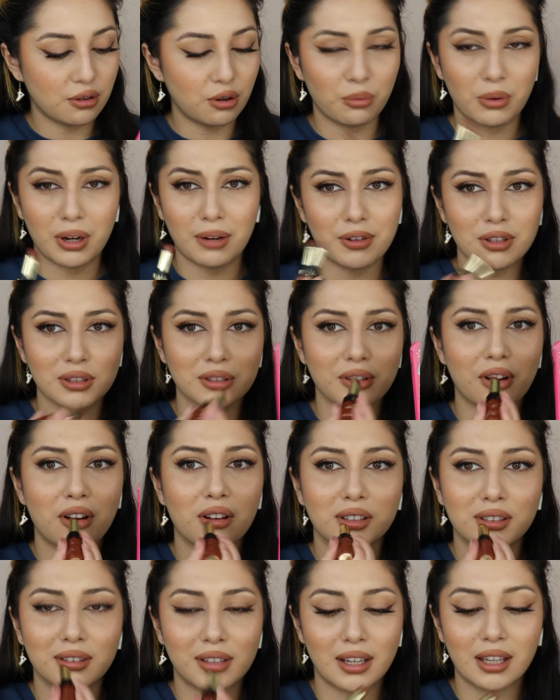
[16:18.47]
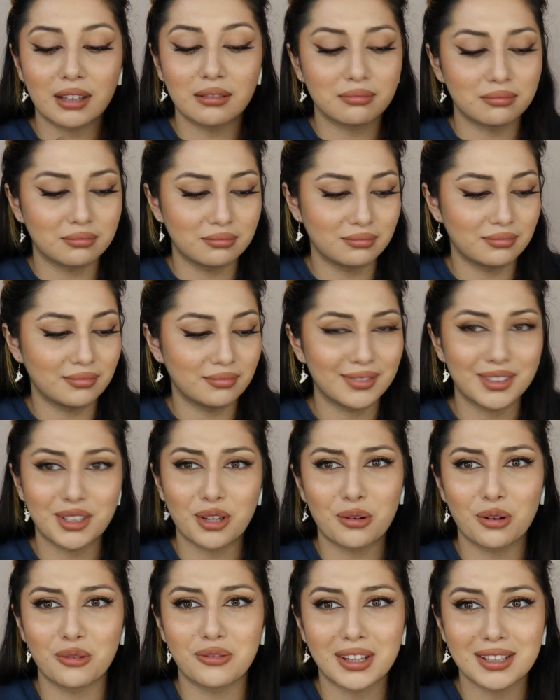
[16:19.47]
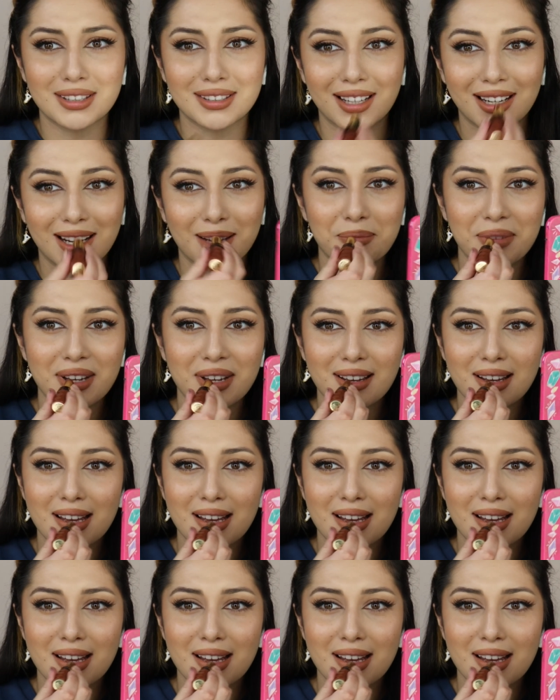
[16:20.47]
or whatever it's called. I don't know if that's the name.